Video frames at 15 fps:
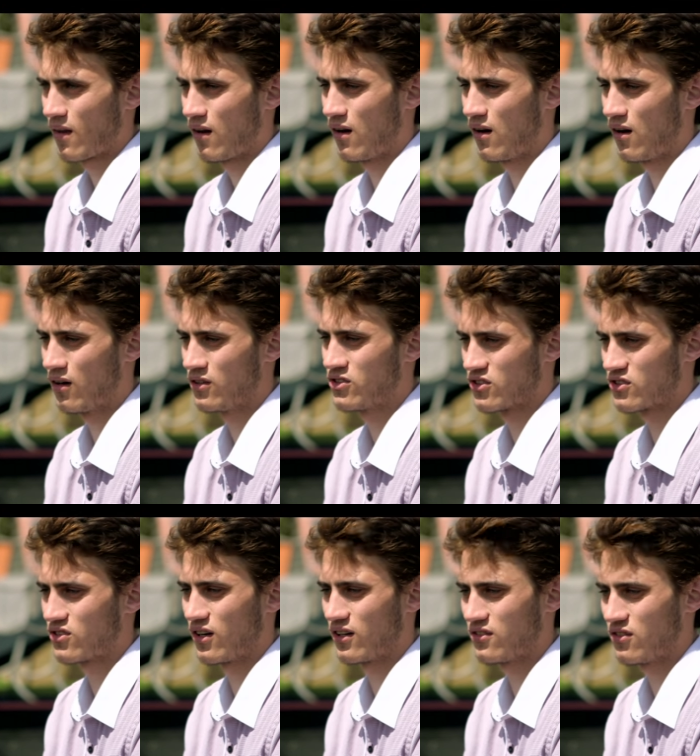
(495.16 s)
I'd
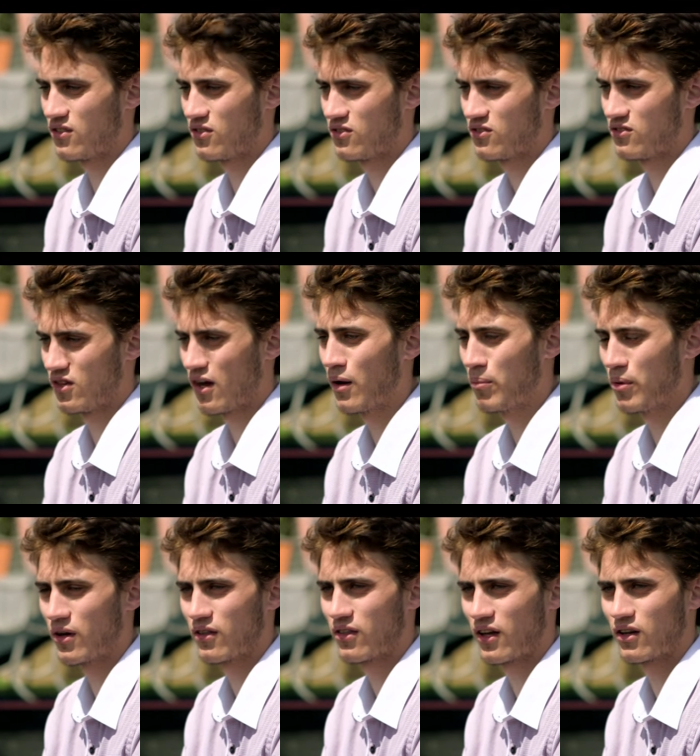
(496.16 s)
just like to say a
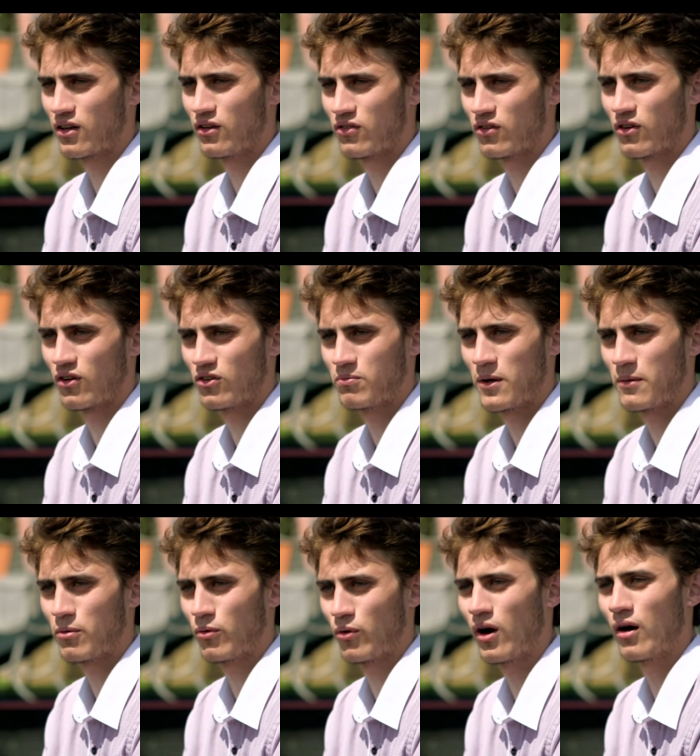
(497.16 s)
big thank you to those
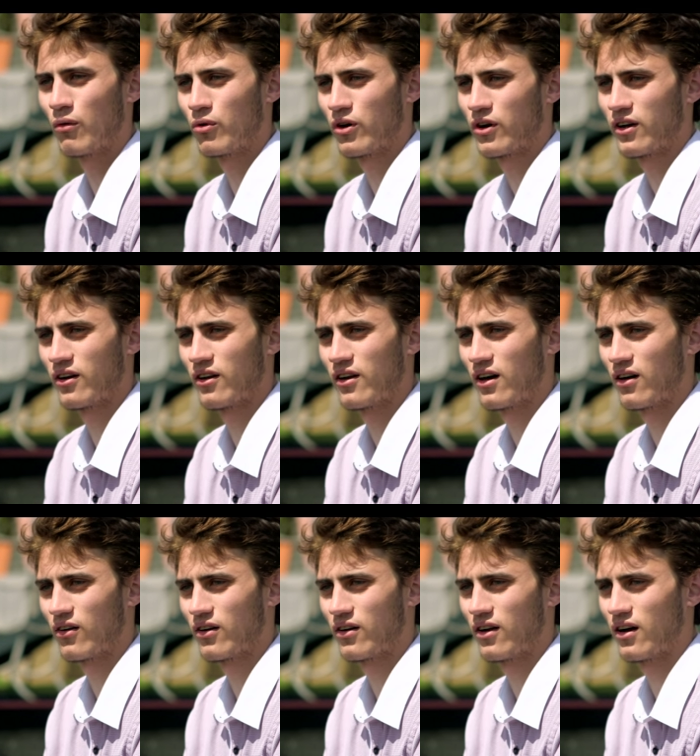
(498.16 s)
people who are working in
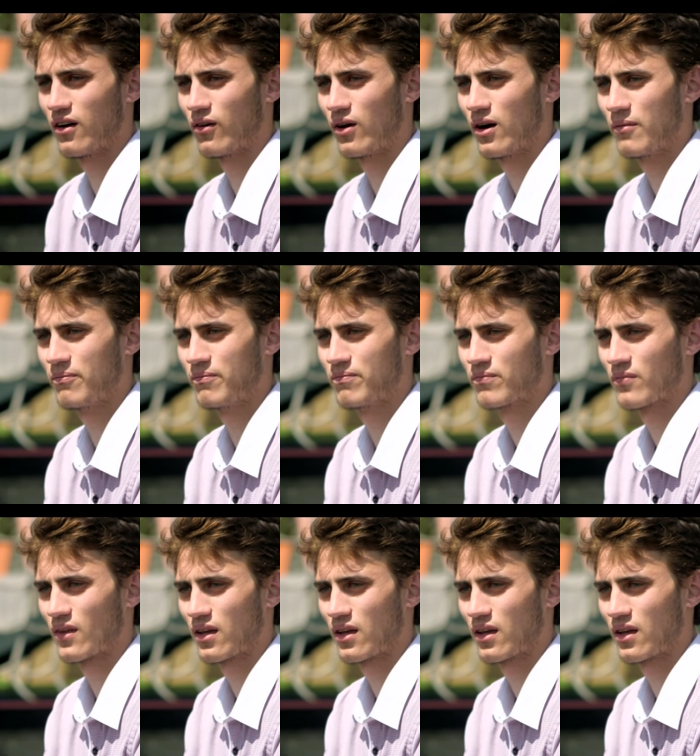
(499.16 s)
our, in our um,